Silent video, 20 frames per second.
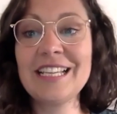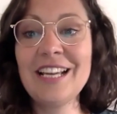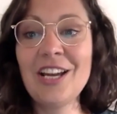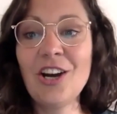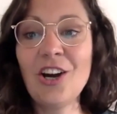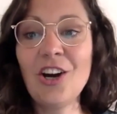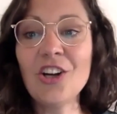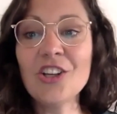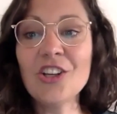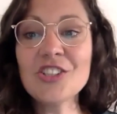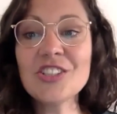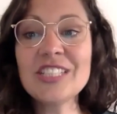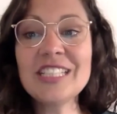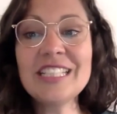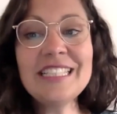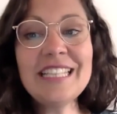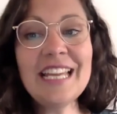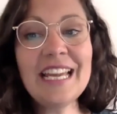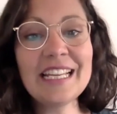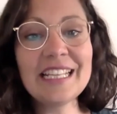Also, did
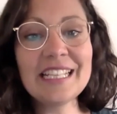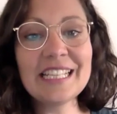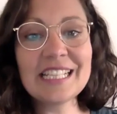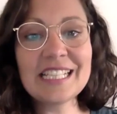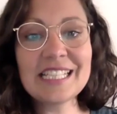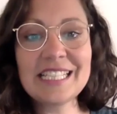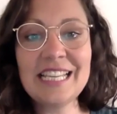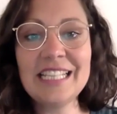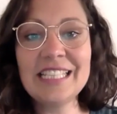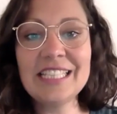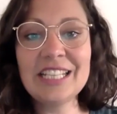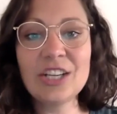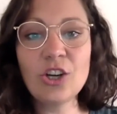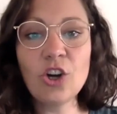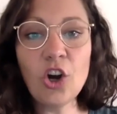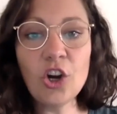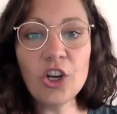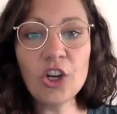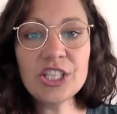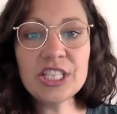they understand the
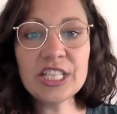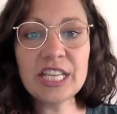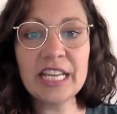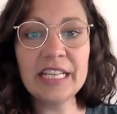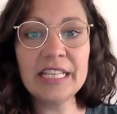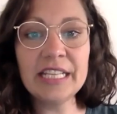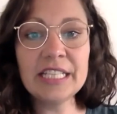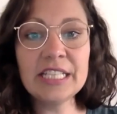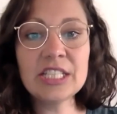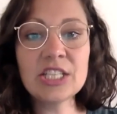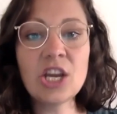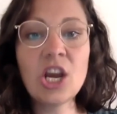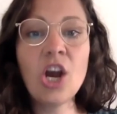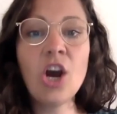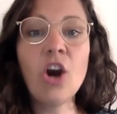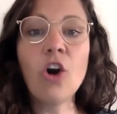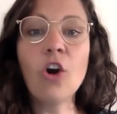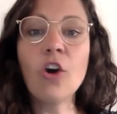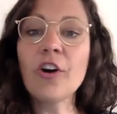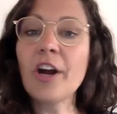content
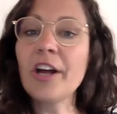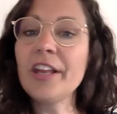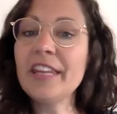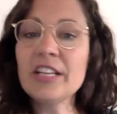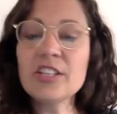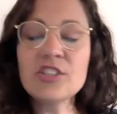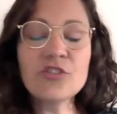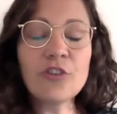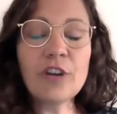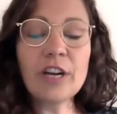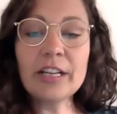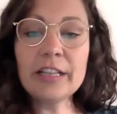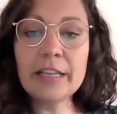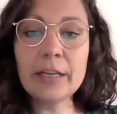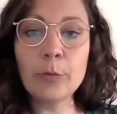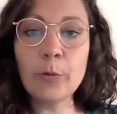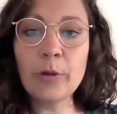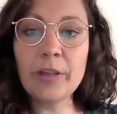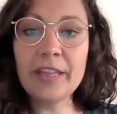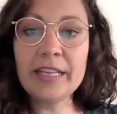or are they struggling
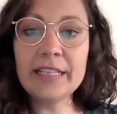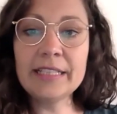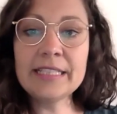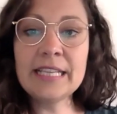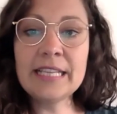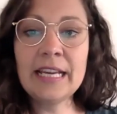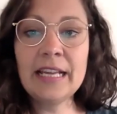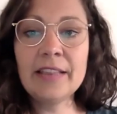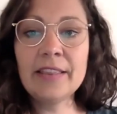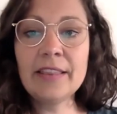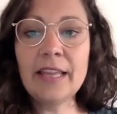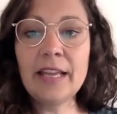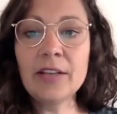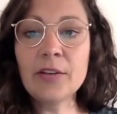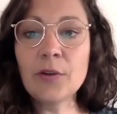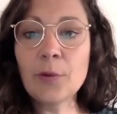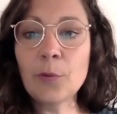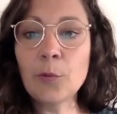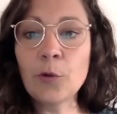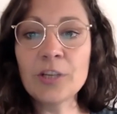with it? That
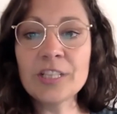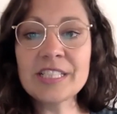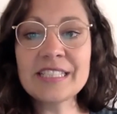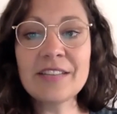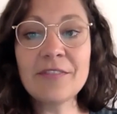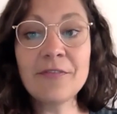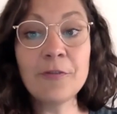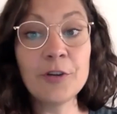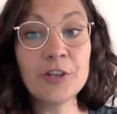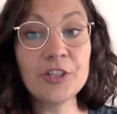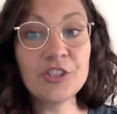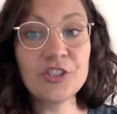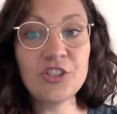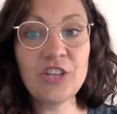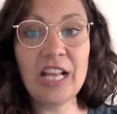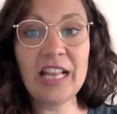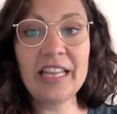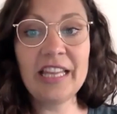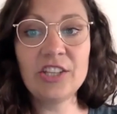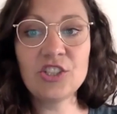was the first
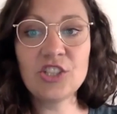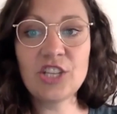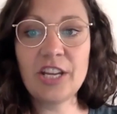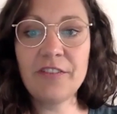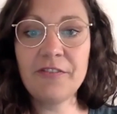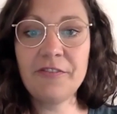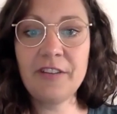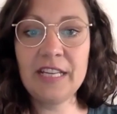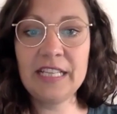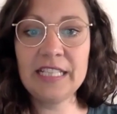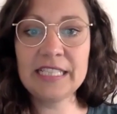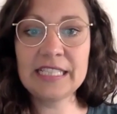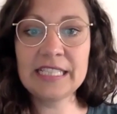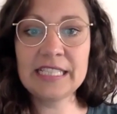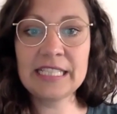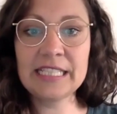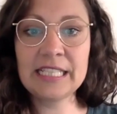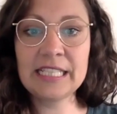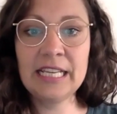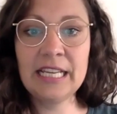challenge I
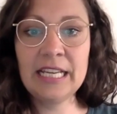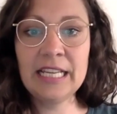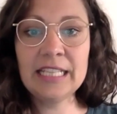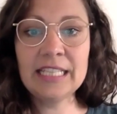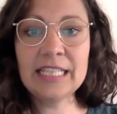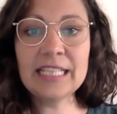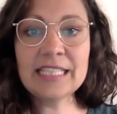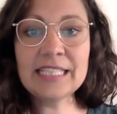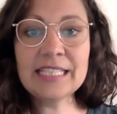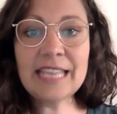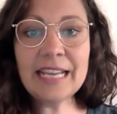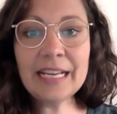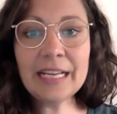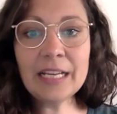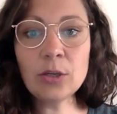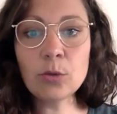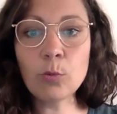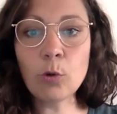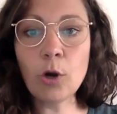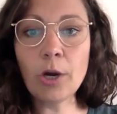faced. The
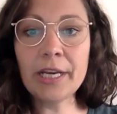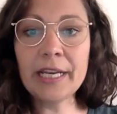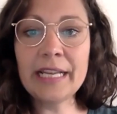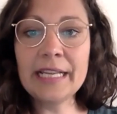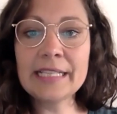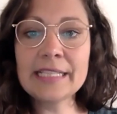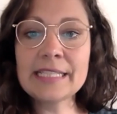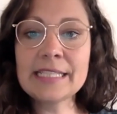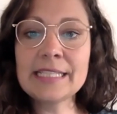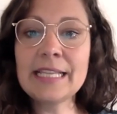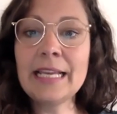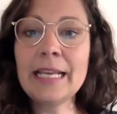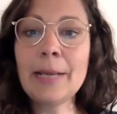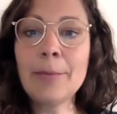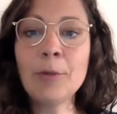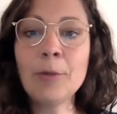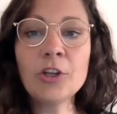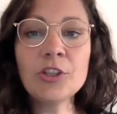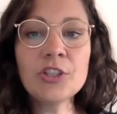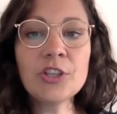second one is that I'm
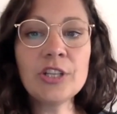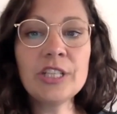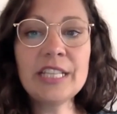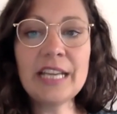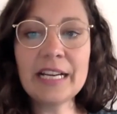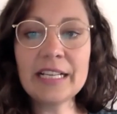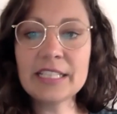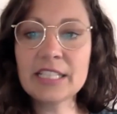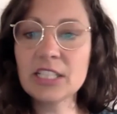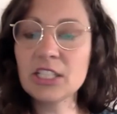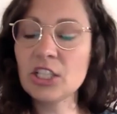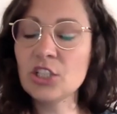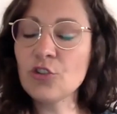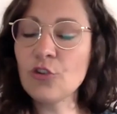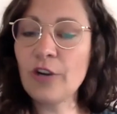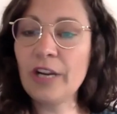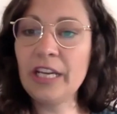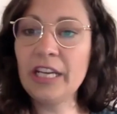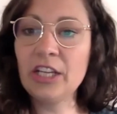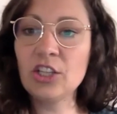not conducting the
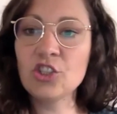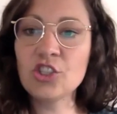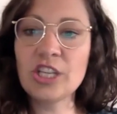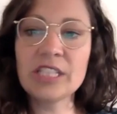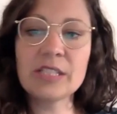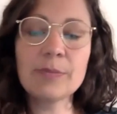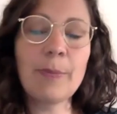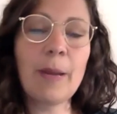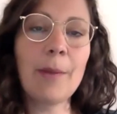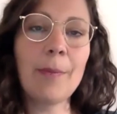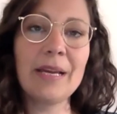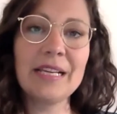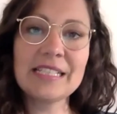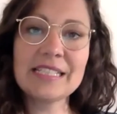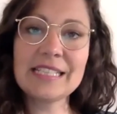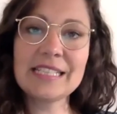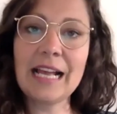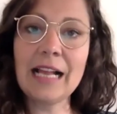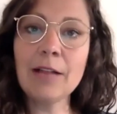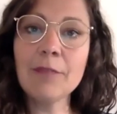training just by
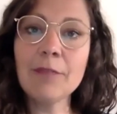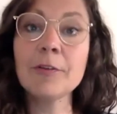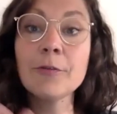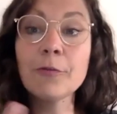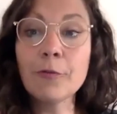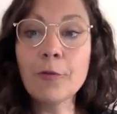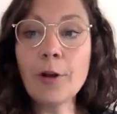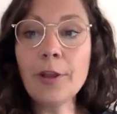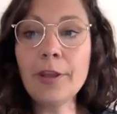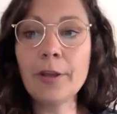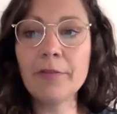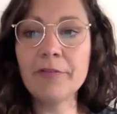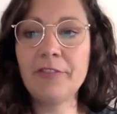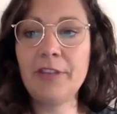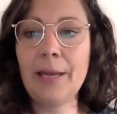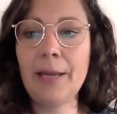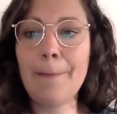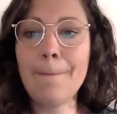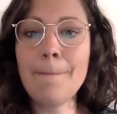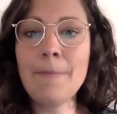myself in front of
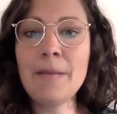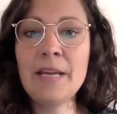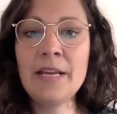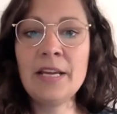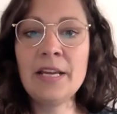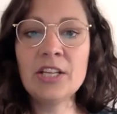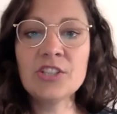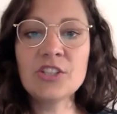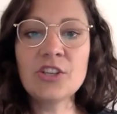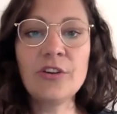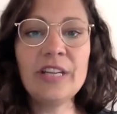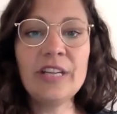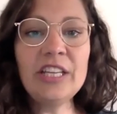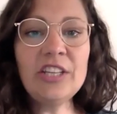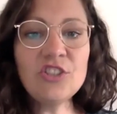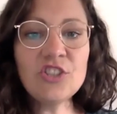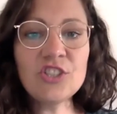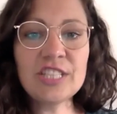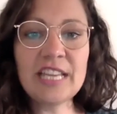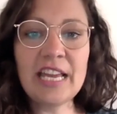them. So each
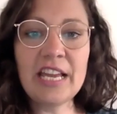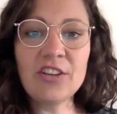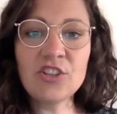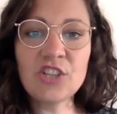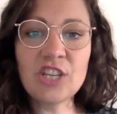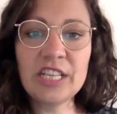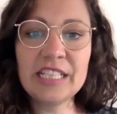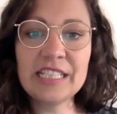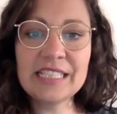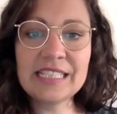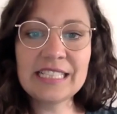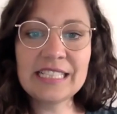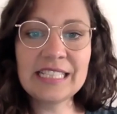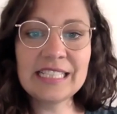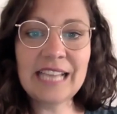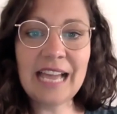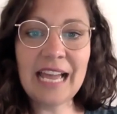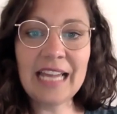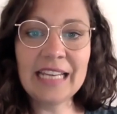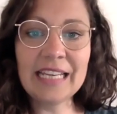session is
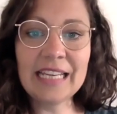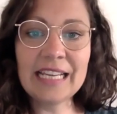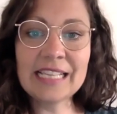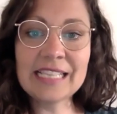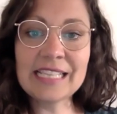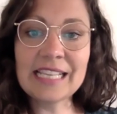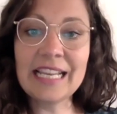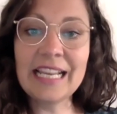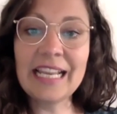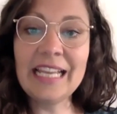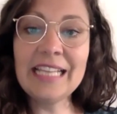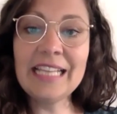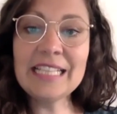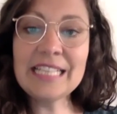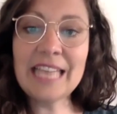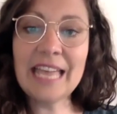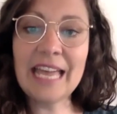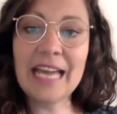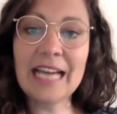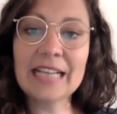designed as an
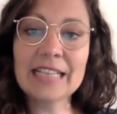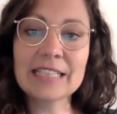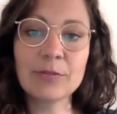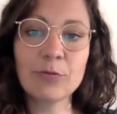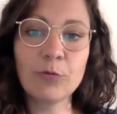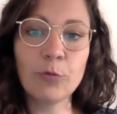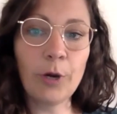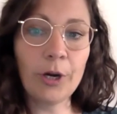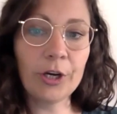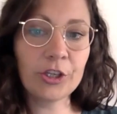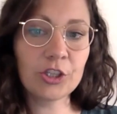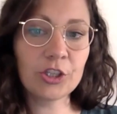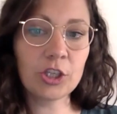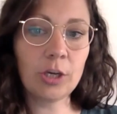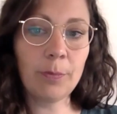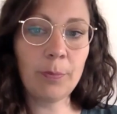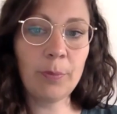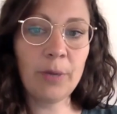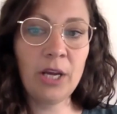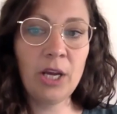interactive workshop
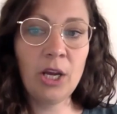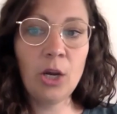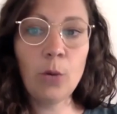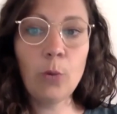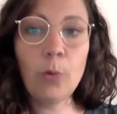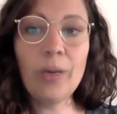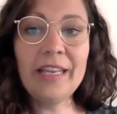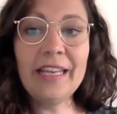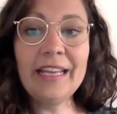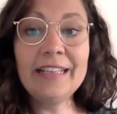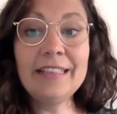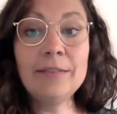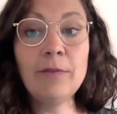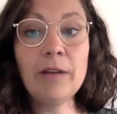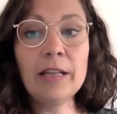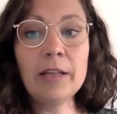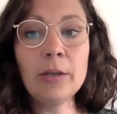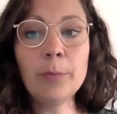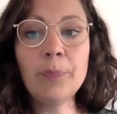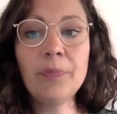where they
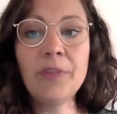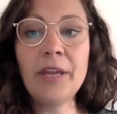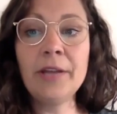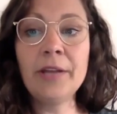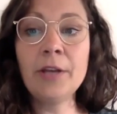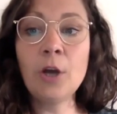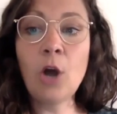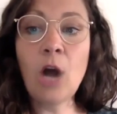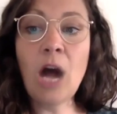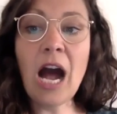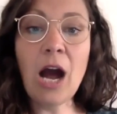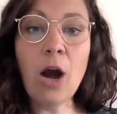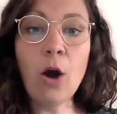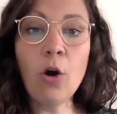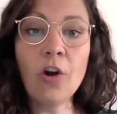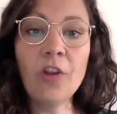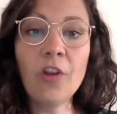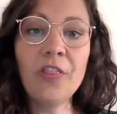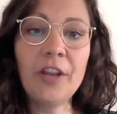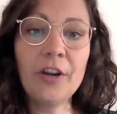develop their know-how
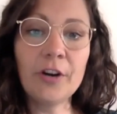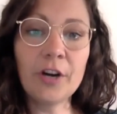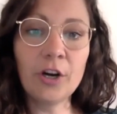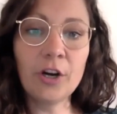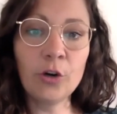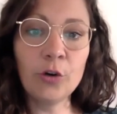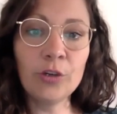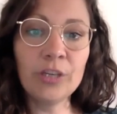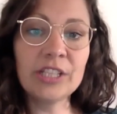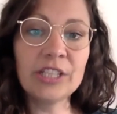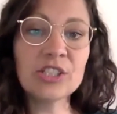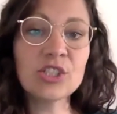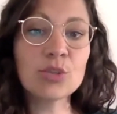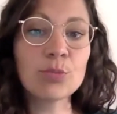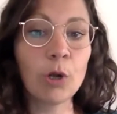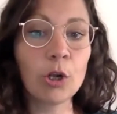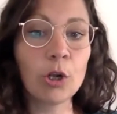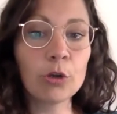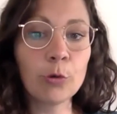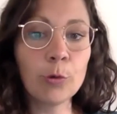on their own in
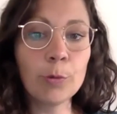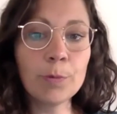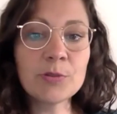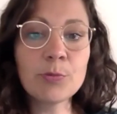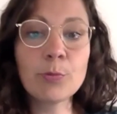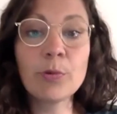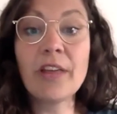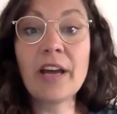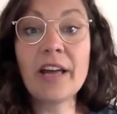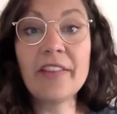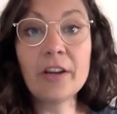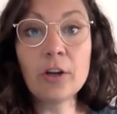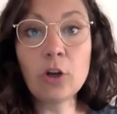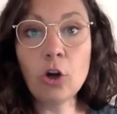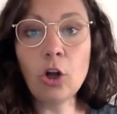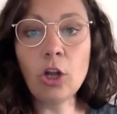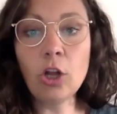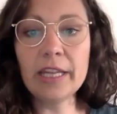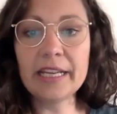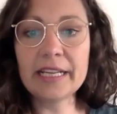small groups with other
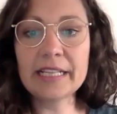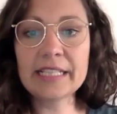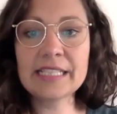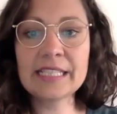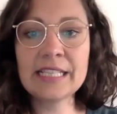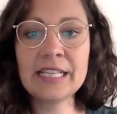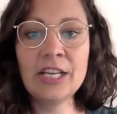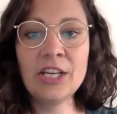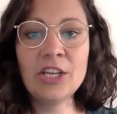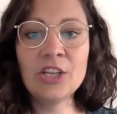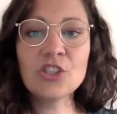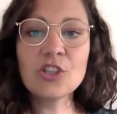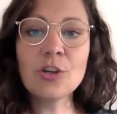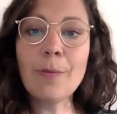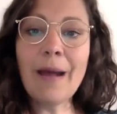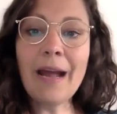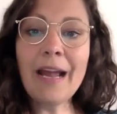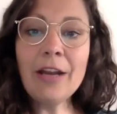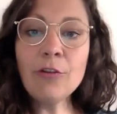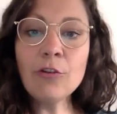colleagues. So
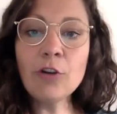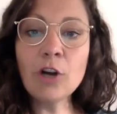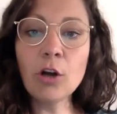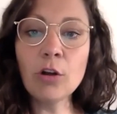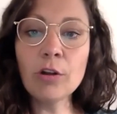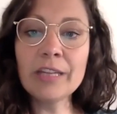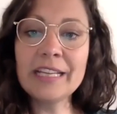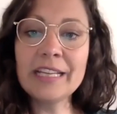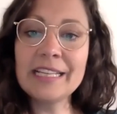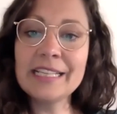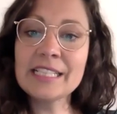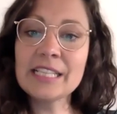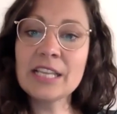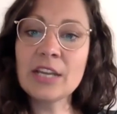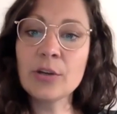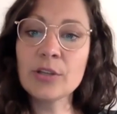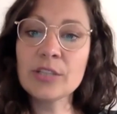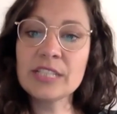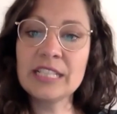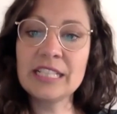my role is
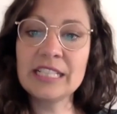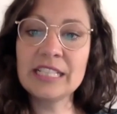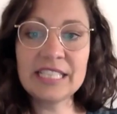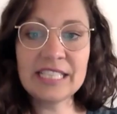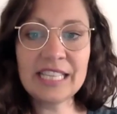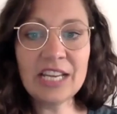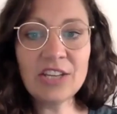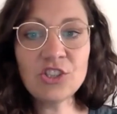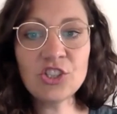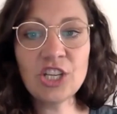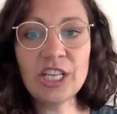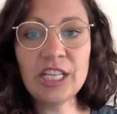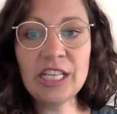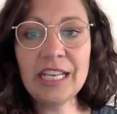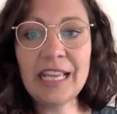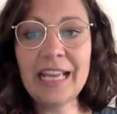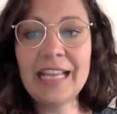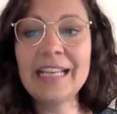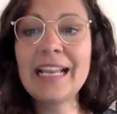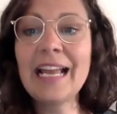hosting the session
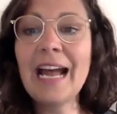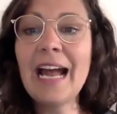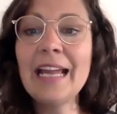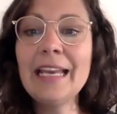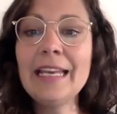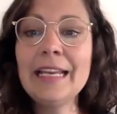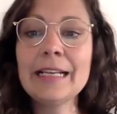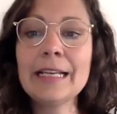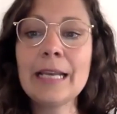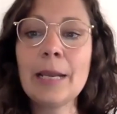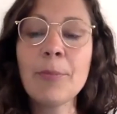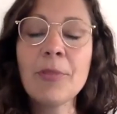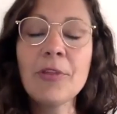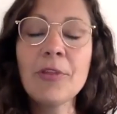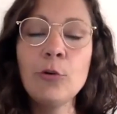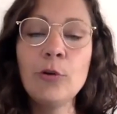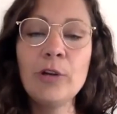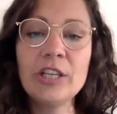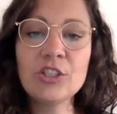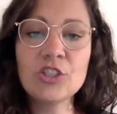and guiding them
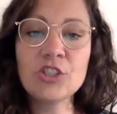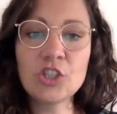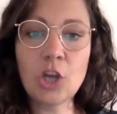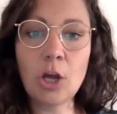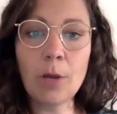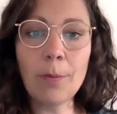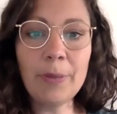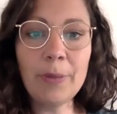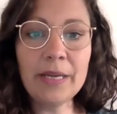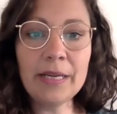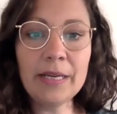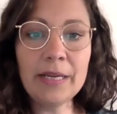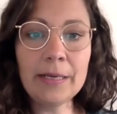through each topic.